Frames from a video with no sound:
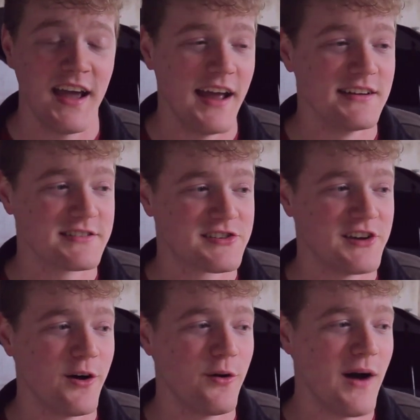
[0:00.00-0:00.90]
And
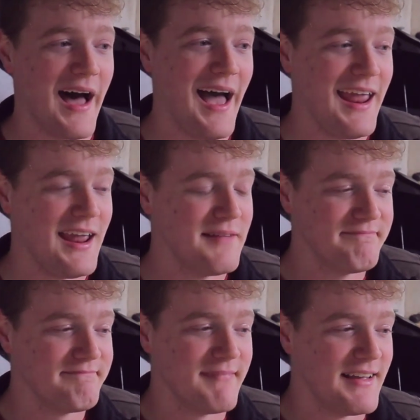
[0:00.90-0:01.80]
so I
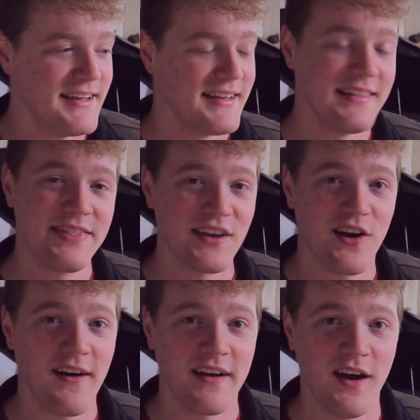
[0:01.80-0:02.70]
let the
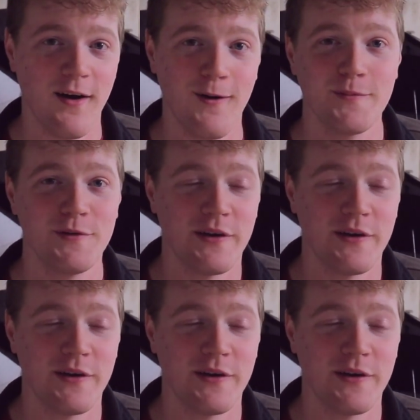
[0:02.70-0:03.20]
car go,